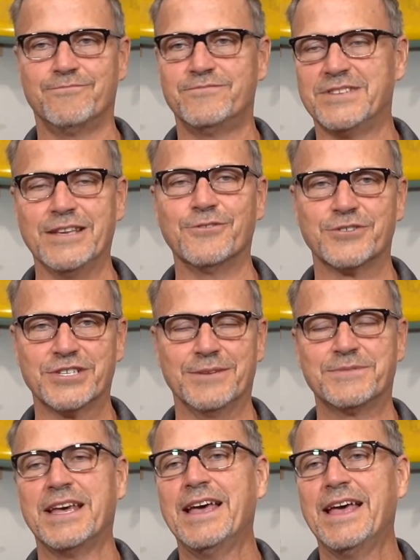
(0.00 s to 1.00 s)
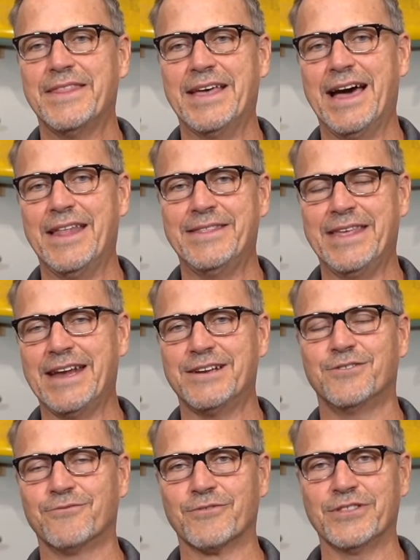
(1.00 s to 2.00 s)
dealerships that they
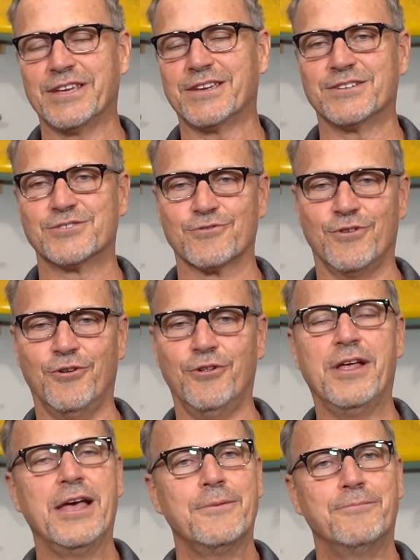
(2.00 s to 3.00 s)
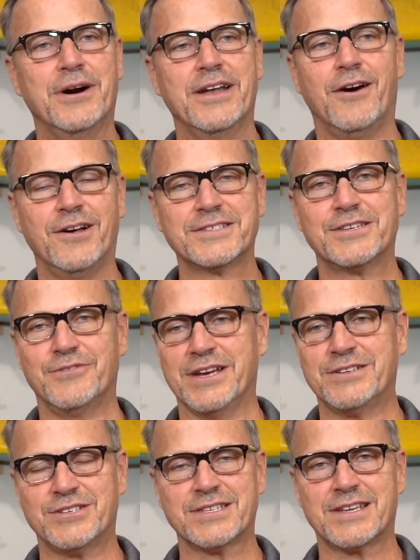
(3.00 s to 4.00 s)
don't really control, but also
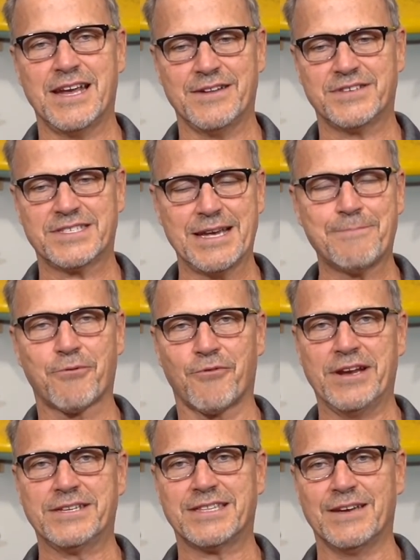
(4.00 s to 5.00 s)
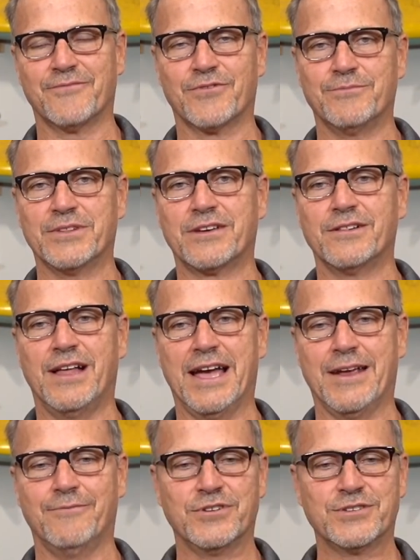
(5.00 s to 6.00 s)
it just kind of separates them from the
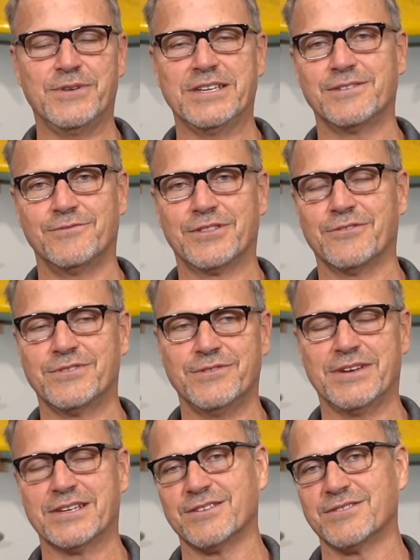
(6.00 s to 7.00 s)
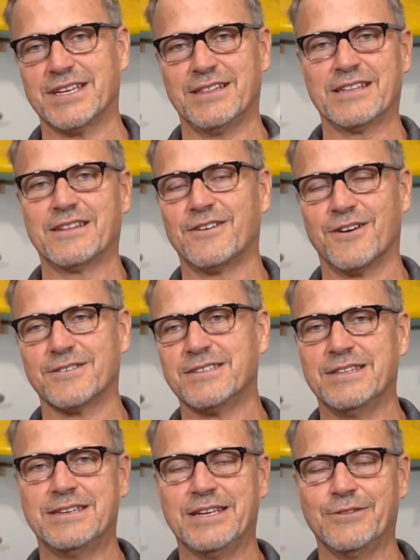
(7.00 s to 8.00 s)
client, which means that what they're doing is they're selling the car to
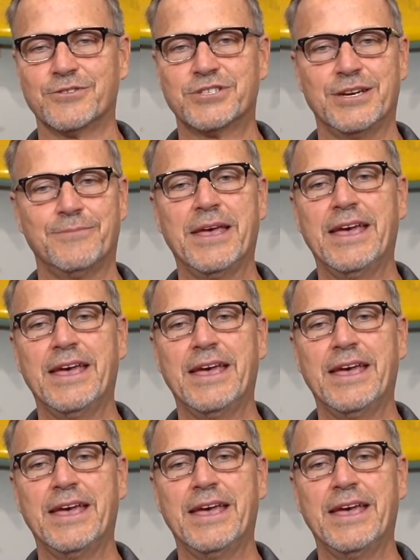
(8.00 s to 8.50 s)
the dealership,